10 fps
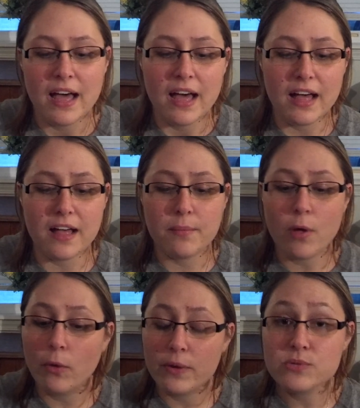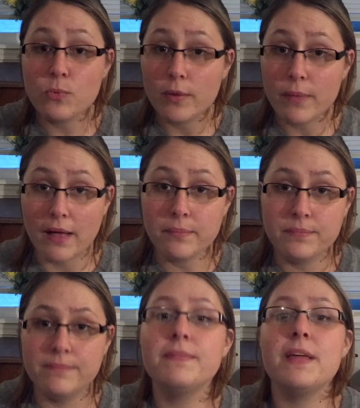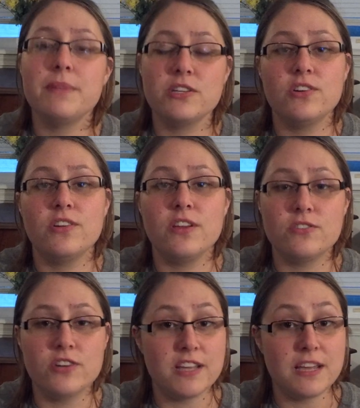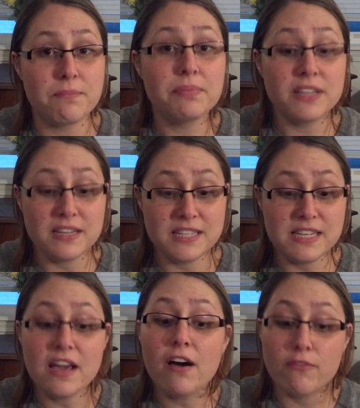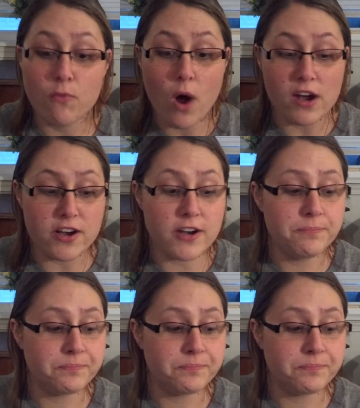Always warm up and make sure that you're drinking plenty of water.